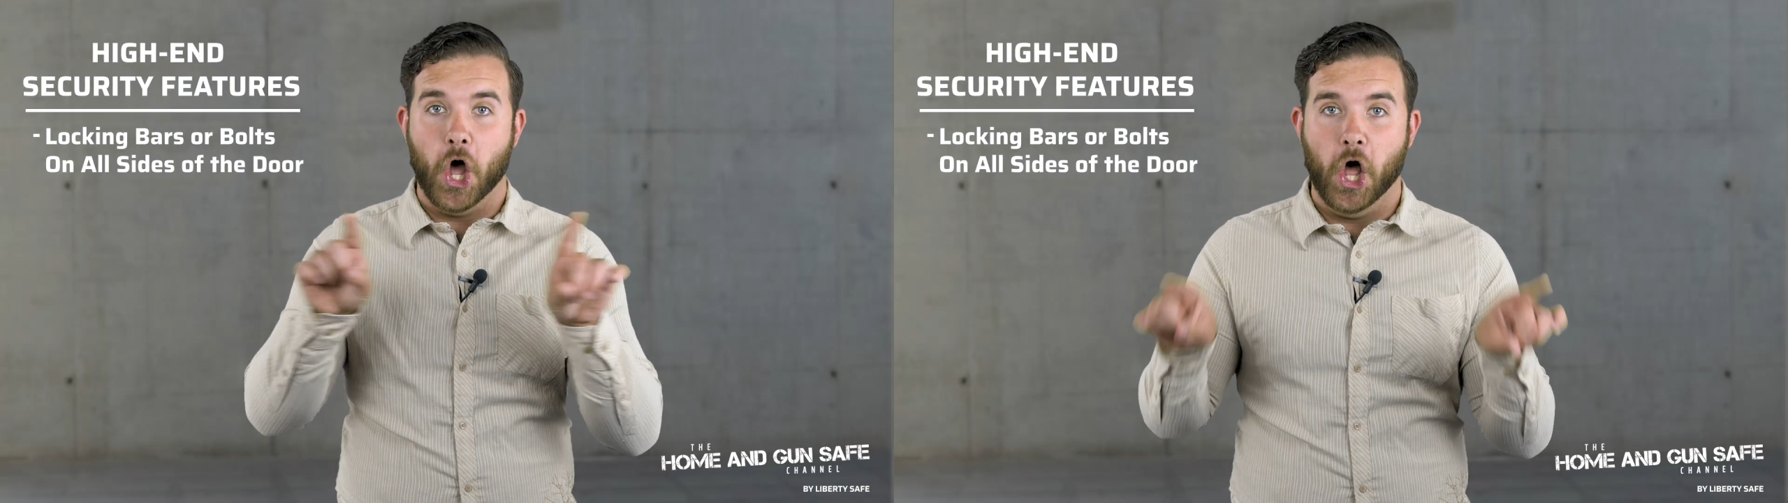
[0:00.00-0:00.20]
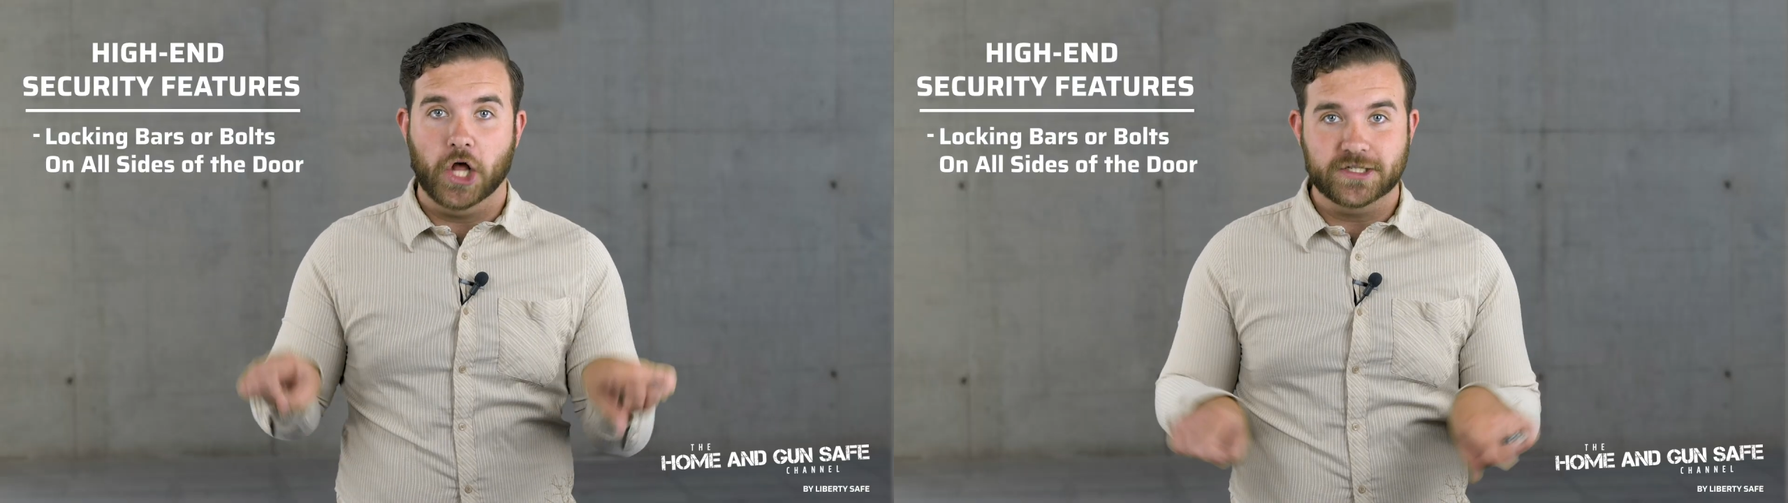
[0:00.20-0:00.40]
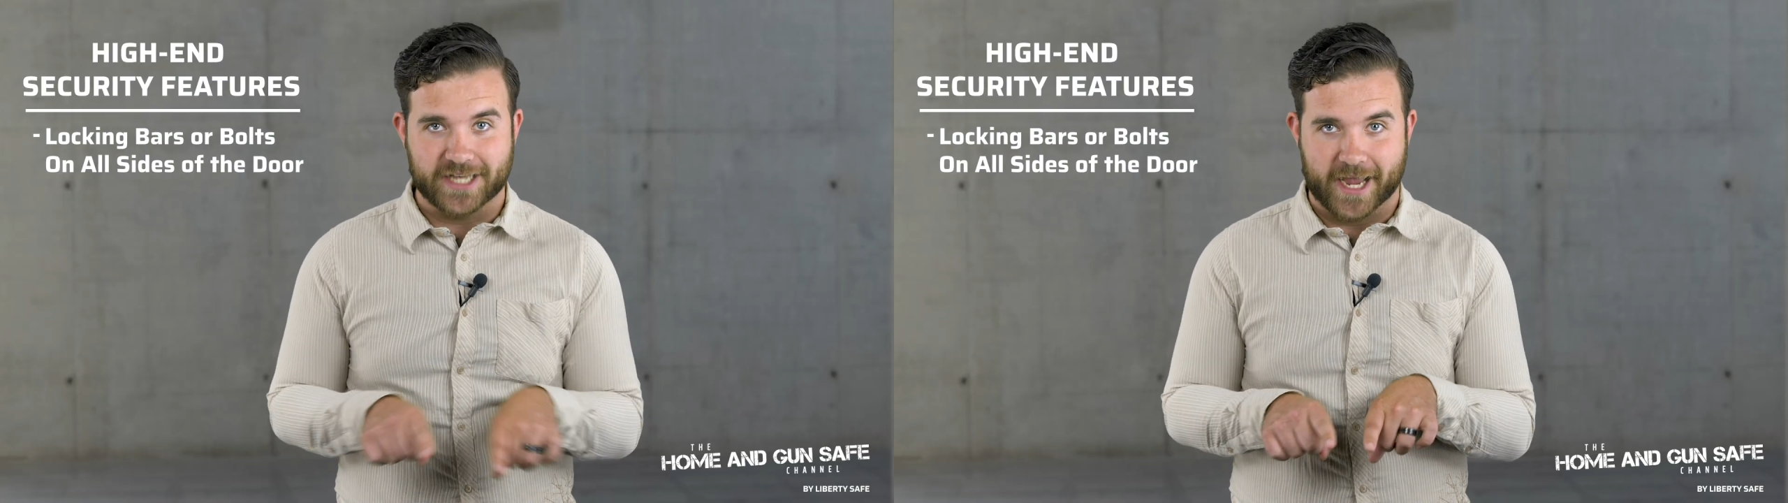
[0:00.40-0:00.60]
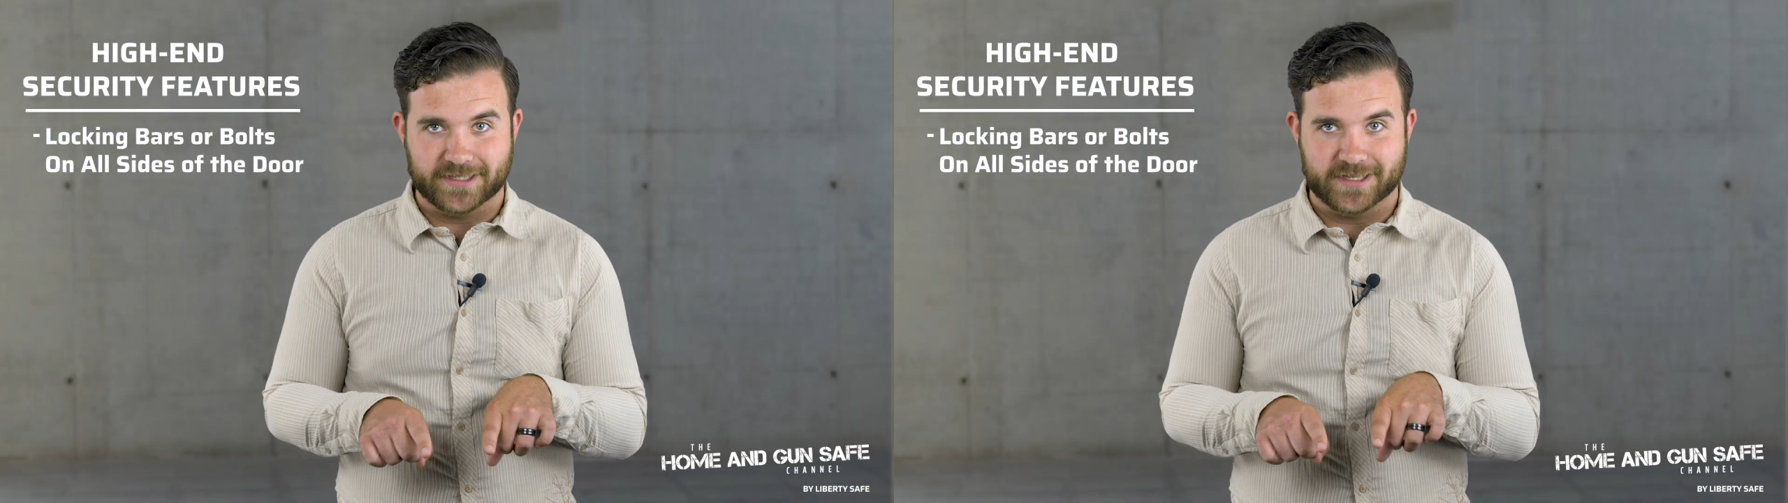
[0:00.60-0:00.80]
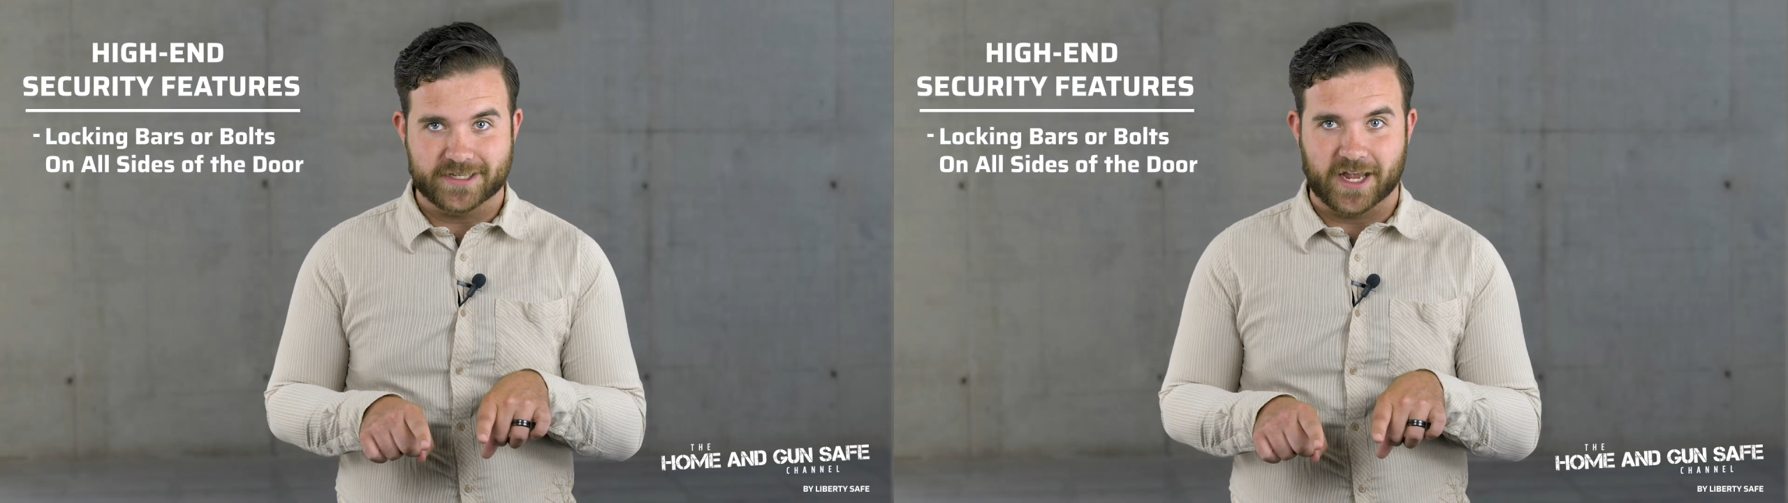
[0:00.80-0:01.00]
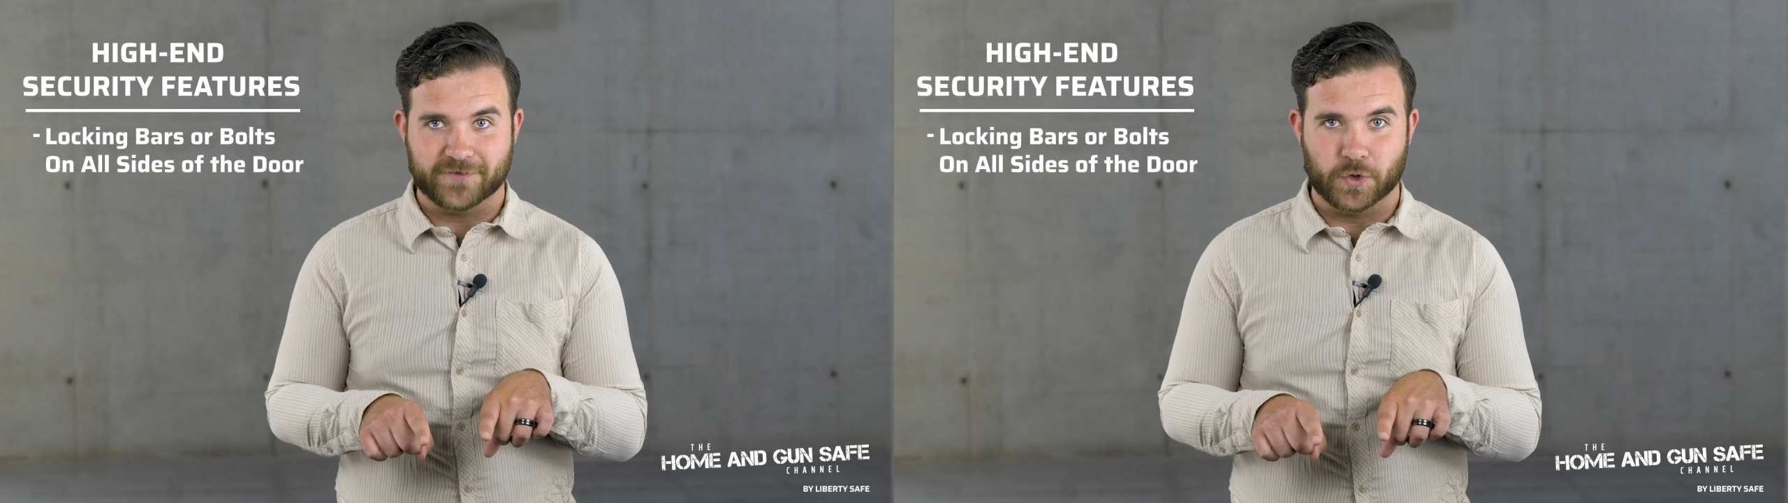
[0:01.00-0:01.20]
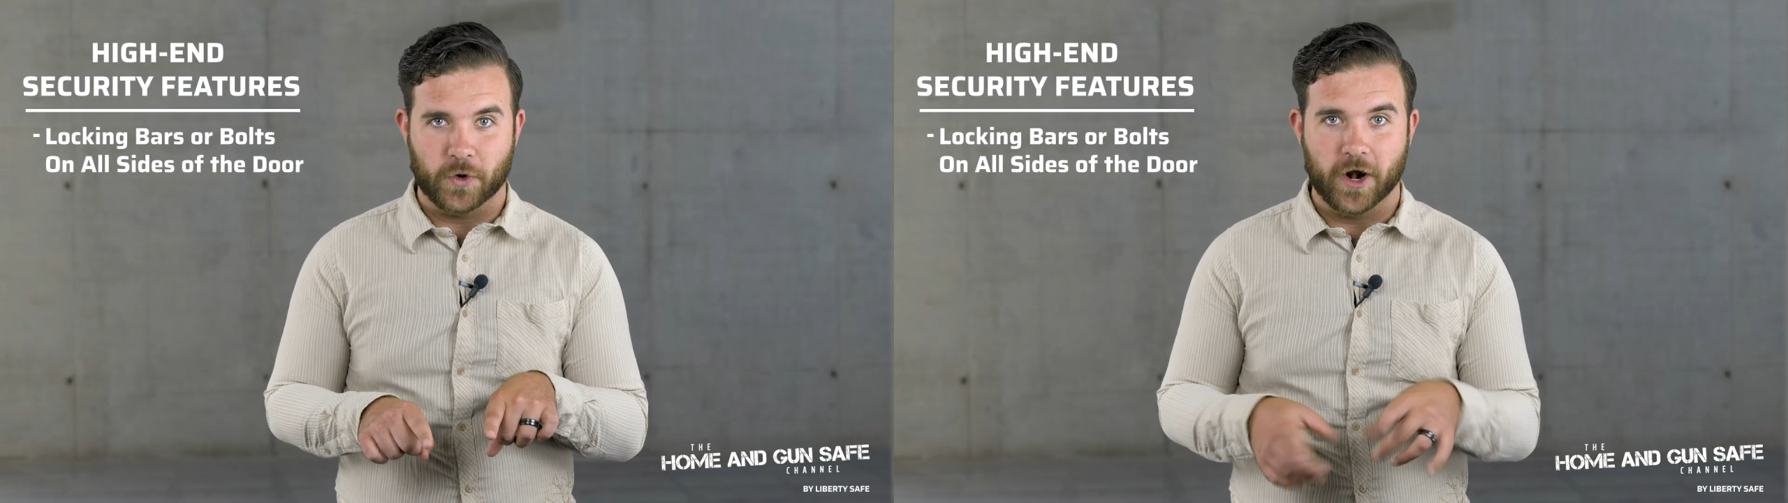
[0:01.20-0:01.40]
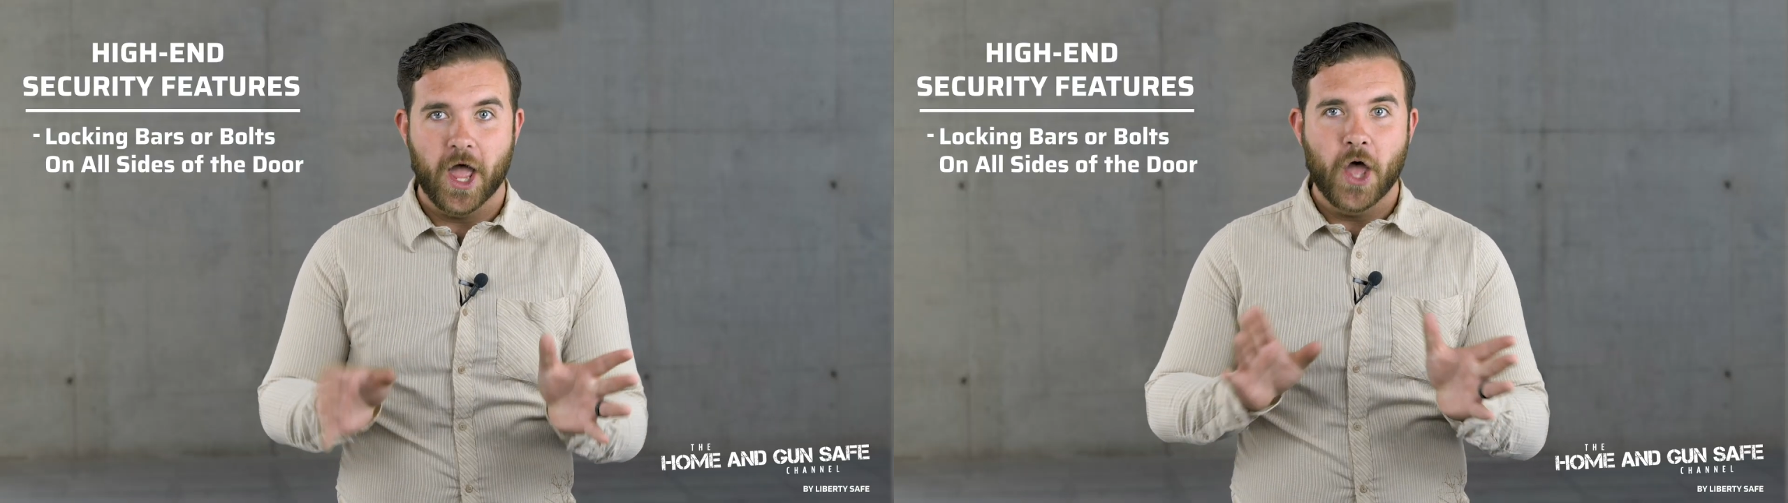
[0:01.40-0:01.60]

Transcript: all sides of the safe door,